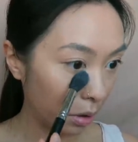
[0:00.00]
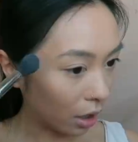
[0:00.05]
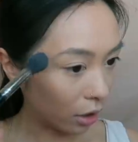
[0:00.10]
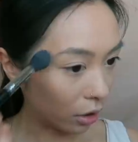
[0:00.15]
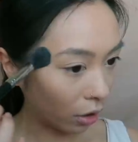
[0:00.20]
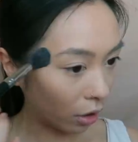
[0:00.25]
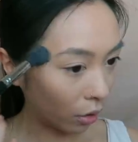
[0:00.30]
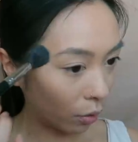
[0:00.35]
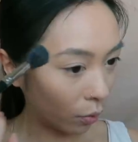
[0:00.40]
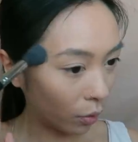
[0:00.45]
I
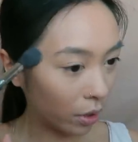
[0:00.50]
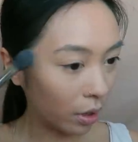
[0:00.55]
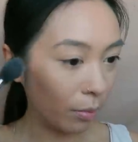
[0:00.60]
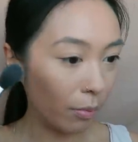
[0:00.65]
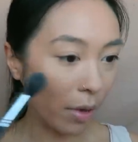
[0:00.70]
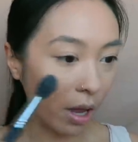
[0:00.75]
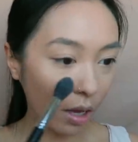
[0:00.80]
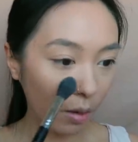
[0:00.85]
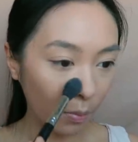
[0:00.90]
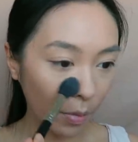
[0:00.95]
don't want to
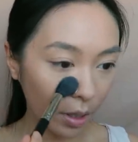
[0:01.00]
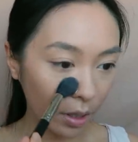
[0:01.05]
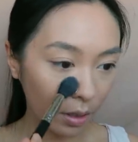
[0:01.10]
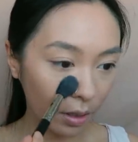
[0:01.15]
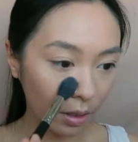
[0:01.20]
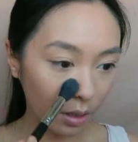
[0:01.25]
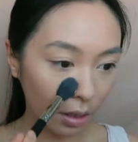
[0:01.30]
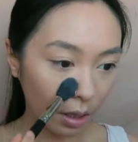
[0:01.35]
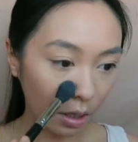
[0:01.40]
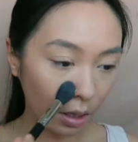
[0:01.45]
make my
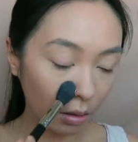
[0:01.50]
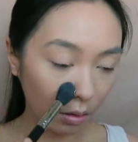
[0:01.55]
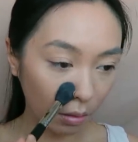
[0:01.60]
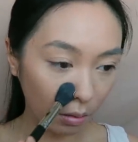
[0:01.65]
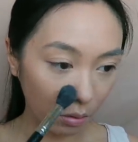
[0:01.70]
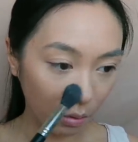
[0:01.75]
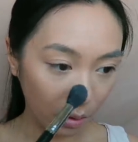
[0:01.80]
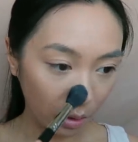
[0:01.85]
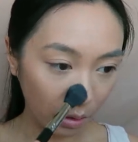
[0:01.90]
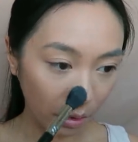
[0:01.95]
skin
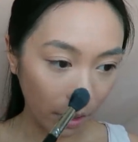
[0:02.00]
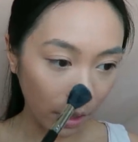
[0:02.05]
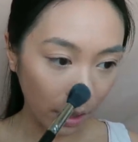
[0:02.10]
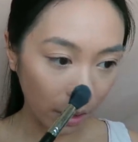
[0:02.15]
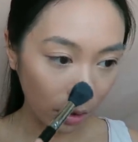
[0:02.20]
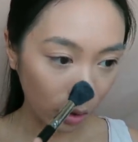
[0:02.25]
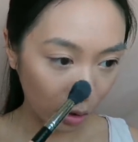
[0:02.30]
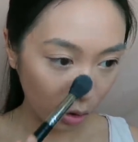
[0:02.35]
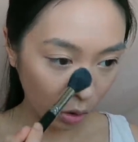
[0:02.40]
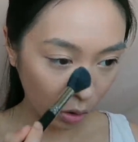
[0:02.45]
look
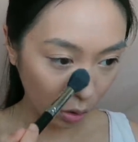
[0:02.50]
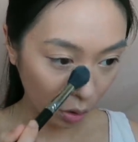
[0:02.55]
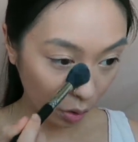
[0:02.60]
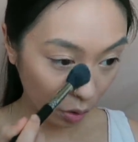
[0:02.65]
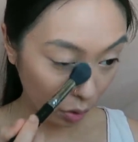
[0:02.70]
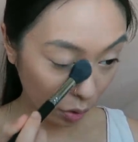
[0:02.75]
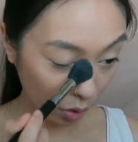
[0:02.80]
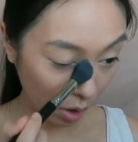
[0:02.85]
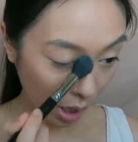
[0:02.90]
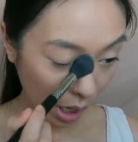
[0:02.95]
like
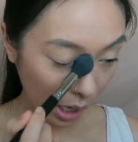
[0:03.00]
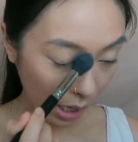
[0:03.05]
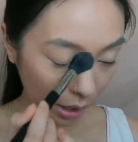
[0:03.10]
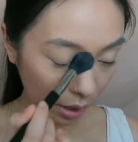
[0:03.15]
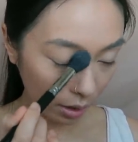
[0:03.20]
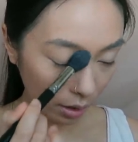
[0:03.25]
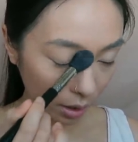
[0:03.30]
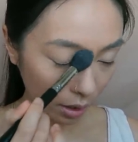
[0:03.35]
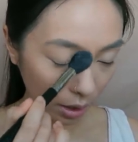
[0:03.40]
too dry.